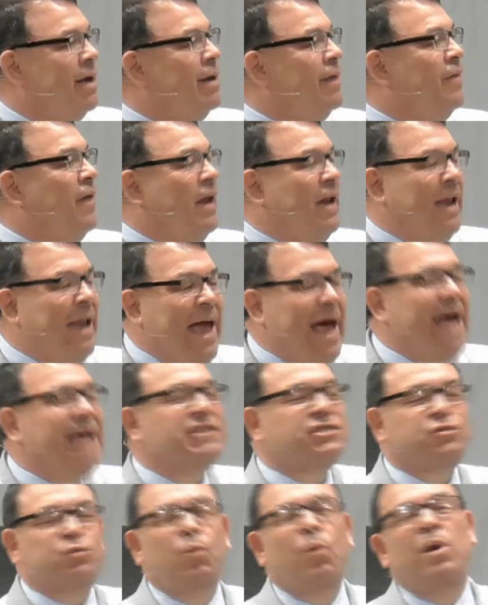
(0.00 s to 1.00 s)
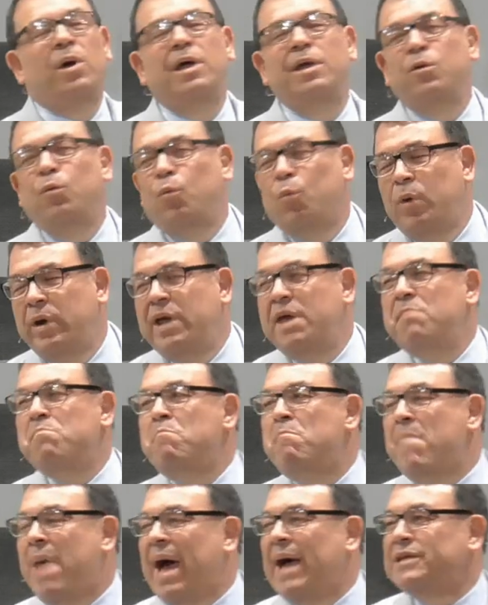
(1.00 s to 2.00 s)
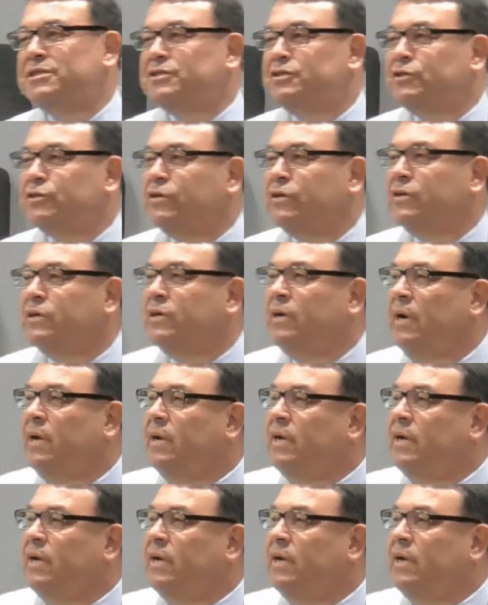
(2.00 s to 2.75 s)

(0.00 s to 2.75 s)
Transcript: the last one we master